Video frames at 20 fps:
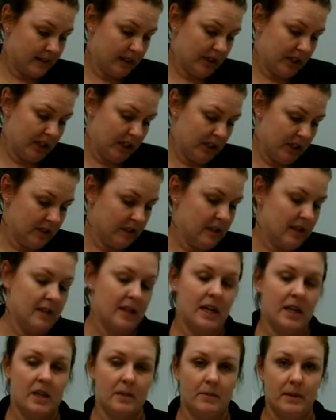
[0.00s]
their ears, and
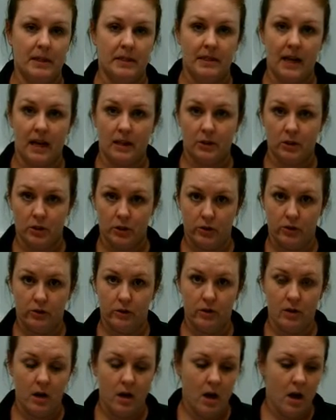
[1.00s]
they can be tattooed.